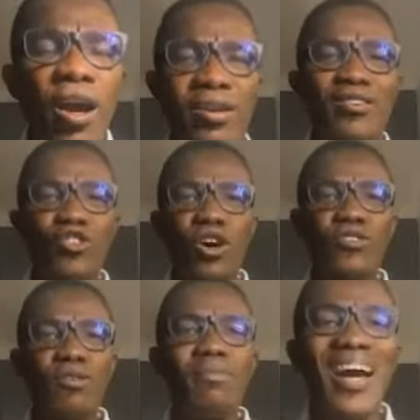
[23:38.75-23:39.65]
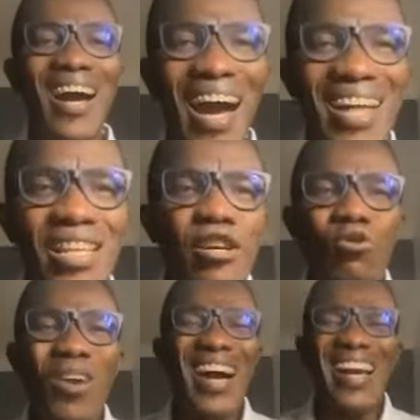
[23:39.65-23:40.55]
The thoughts of my heart
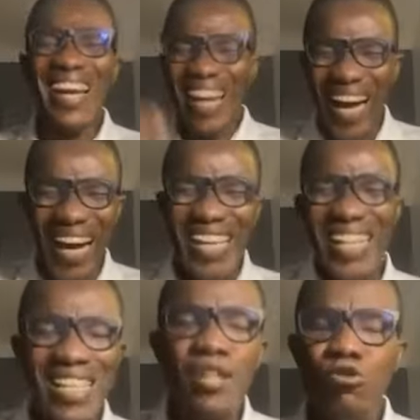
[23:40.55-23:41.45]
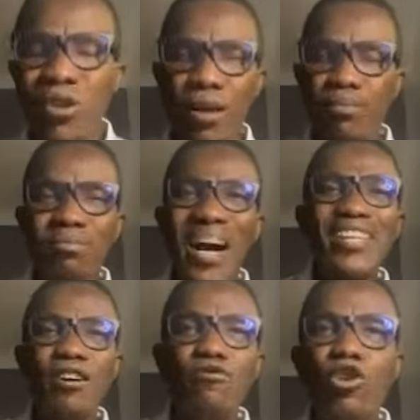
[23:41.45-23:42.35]
will align with the
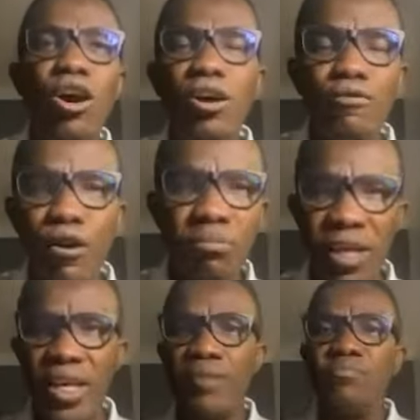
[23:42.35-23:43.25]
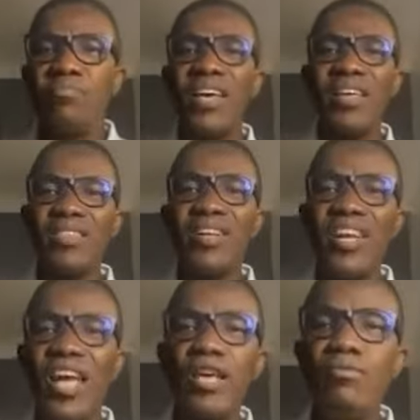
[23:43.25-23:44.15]
mind of God for me in the
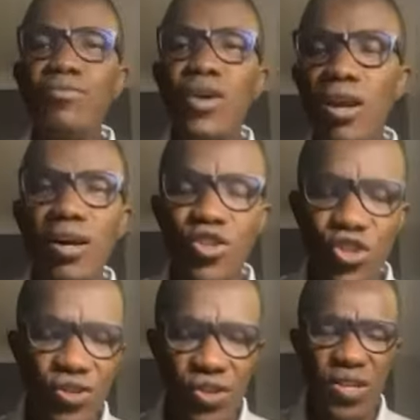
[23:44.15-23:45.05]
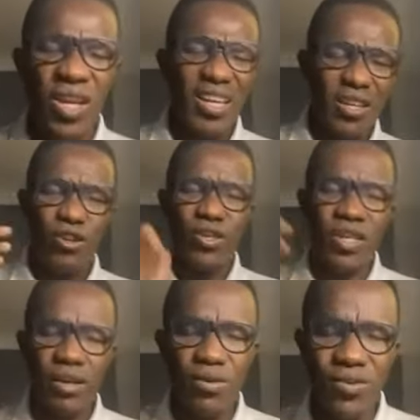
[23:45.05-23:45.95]
name of the Lord Jesus. You know, the
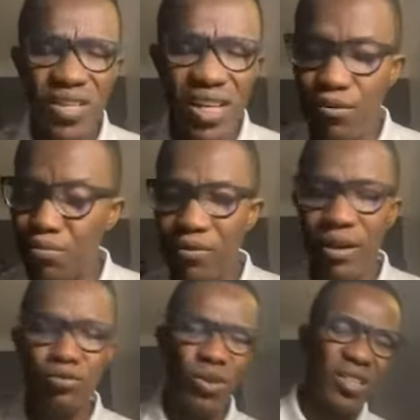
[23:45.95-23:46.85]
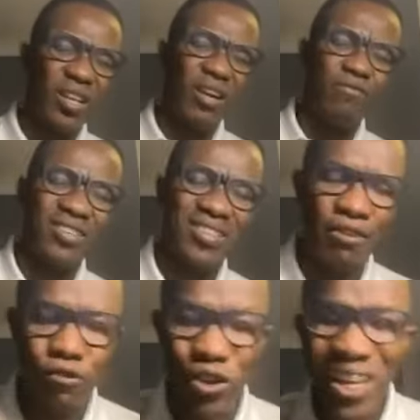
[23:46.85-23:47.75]
scripture says in Proverbs 23 and verse
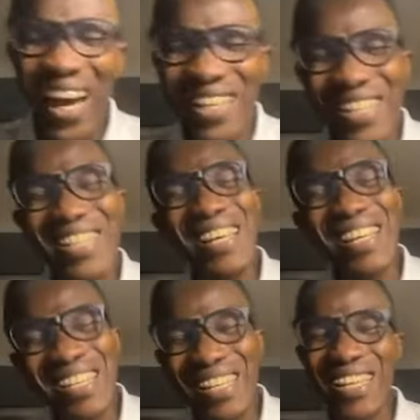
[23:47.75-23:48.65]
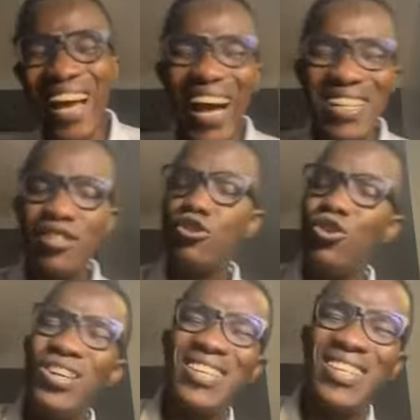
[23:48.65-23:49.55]
7, as he thinks in his heart,
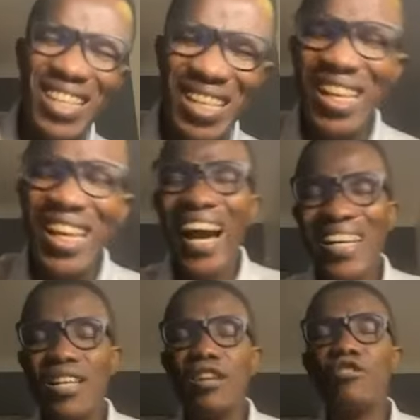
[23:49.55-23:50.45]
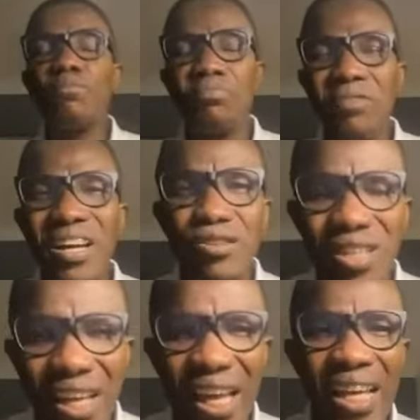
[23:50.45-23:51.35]
so is he. I need you to pray
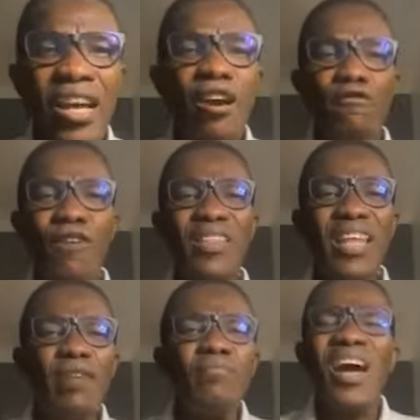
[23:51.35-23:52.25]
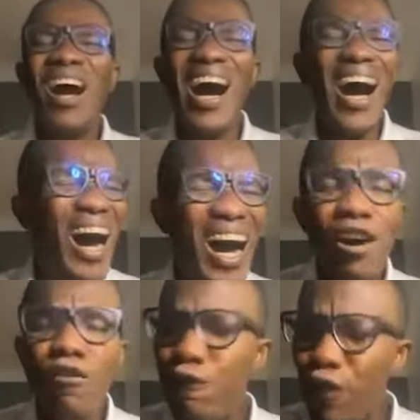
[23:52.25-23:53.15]
today, Father. Uh, uh
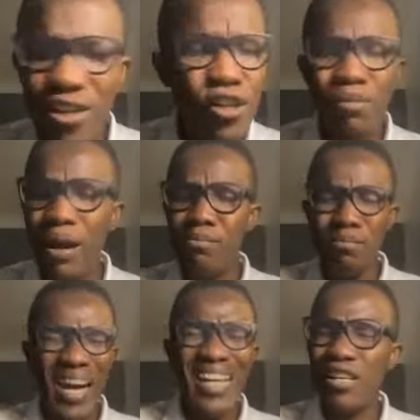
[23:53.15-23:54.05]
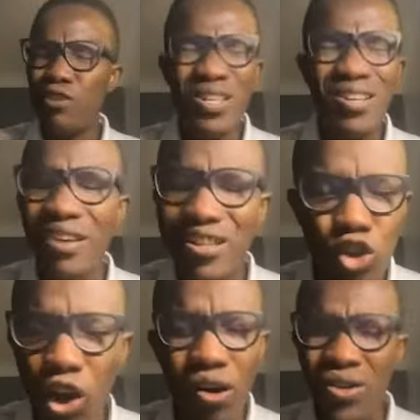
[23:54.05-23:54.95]
Punish my mind with great
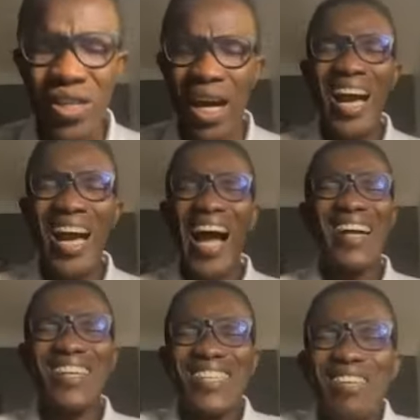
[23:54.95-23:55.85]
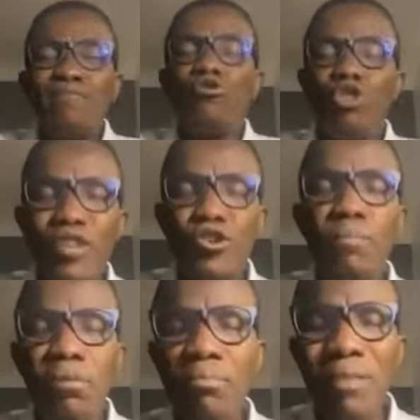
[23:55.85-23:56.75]
thoughts. Uh, I receive grace
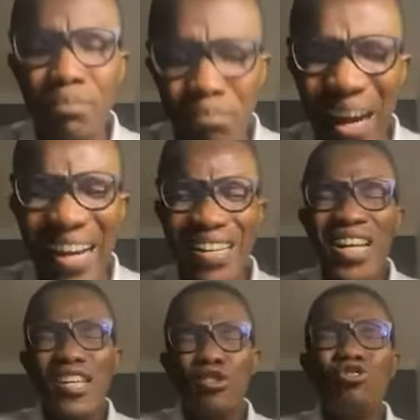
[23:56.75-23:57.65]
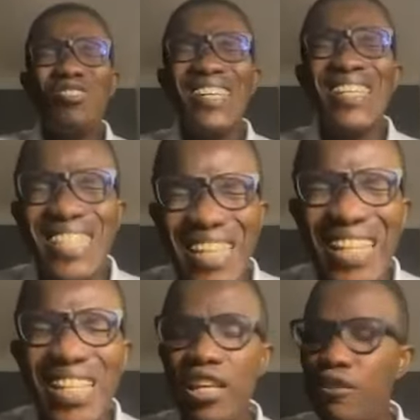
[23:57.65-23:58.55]
upon my mind to
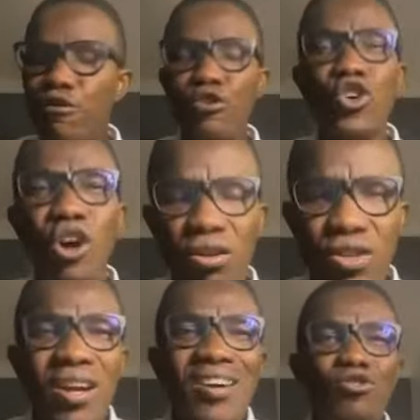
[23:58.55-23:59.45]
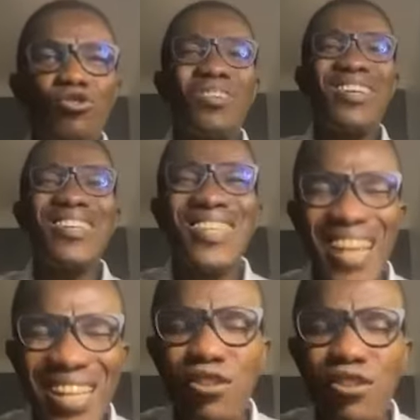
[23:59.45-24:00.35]
reject evil thoughts, to
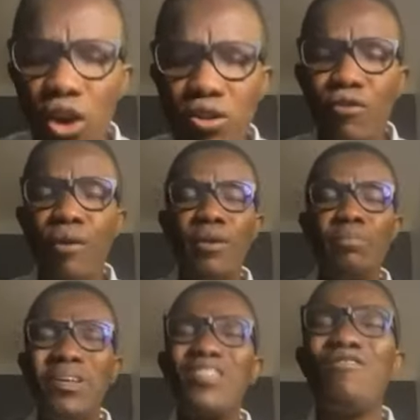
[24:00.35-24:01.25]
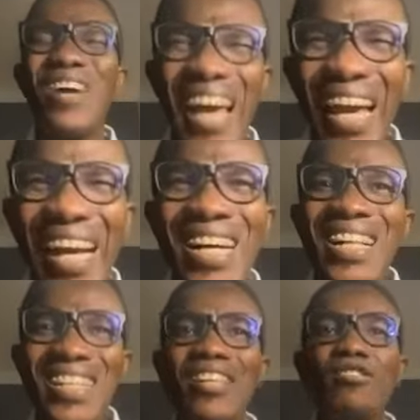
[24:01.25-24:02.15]
reject thoughts from the pit of hell.
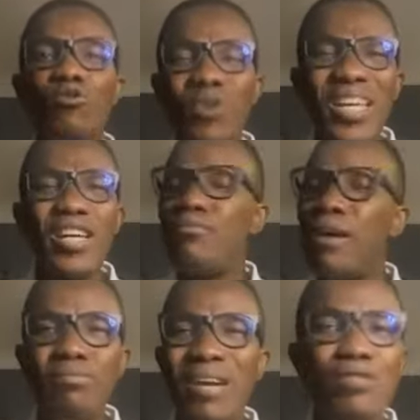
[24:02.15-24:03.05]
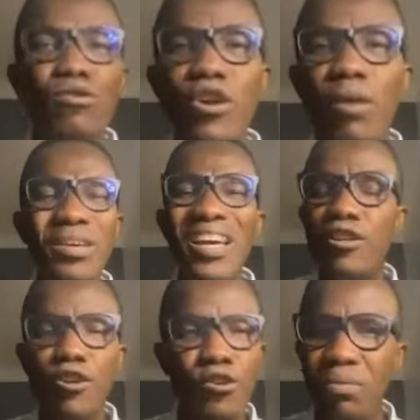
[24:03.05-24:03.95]
This week, my mind will be a
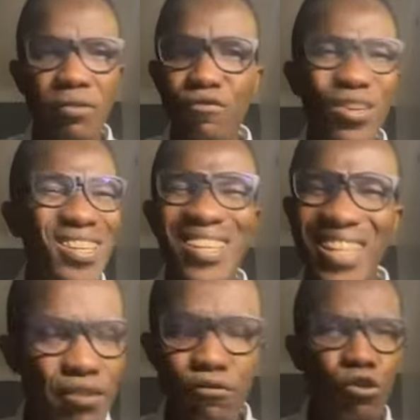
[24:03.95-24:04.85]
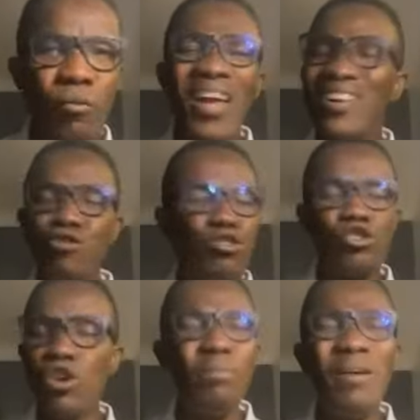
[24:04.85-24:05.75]
dustbin for the devil to
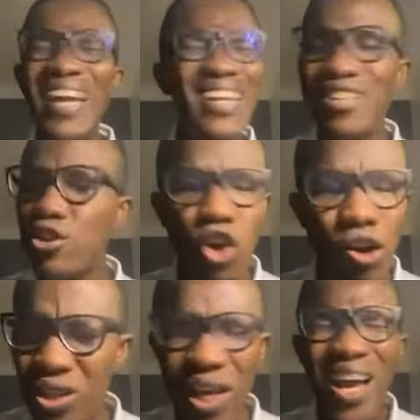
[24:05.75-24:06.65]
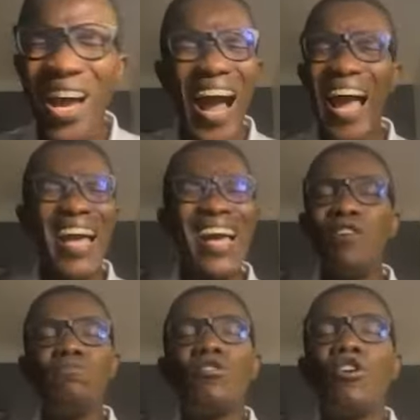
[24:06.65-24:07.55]
drop any thought. Uh, I
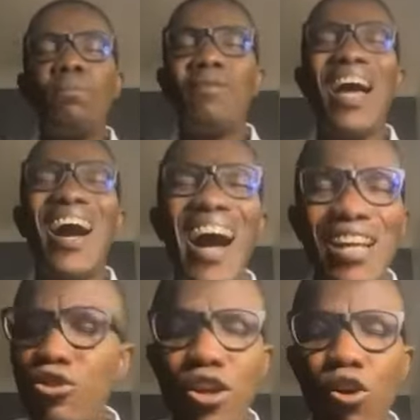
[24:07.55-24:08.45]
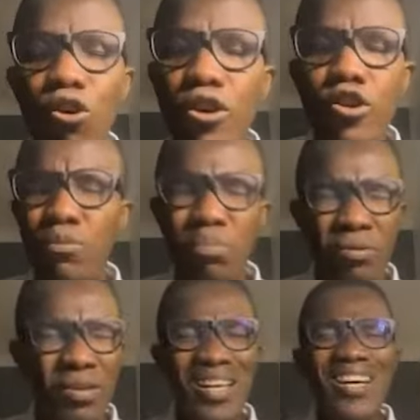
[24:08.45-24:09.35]
open up my heart to the Holy
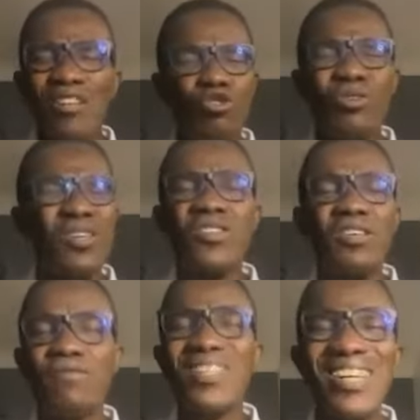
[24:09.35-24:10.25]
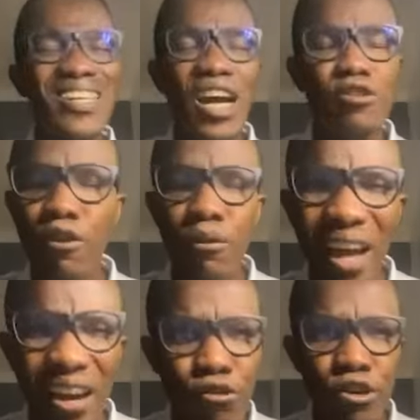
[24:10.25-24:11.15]
Spirit to receive signals from
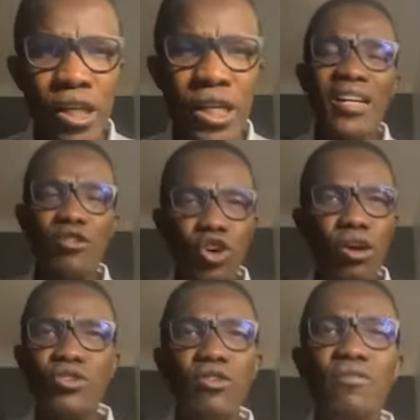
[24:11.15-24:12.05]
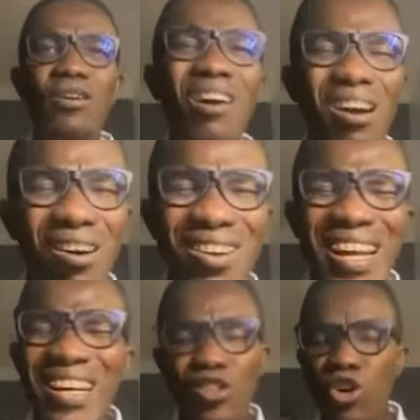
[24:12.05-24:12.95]
heaven, thoughts of God,
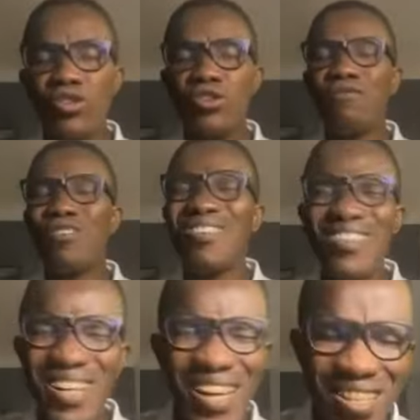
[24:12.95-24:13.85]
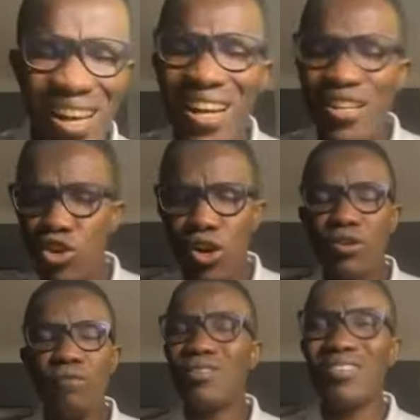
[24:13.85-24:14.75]
thoughts of goodness, uh, thoughts
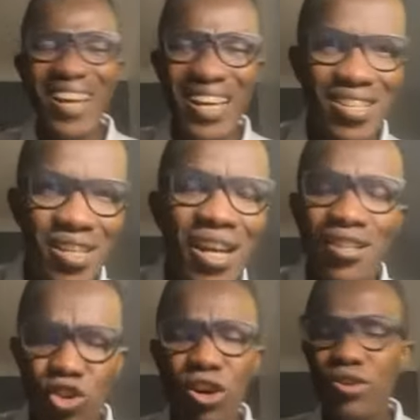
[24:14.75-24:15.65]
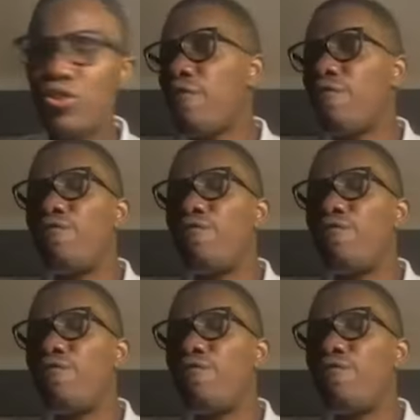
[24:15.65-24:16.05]
of grace, thoughts of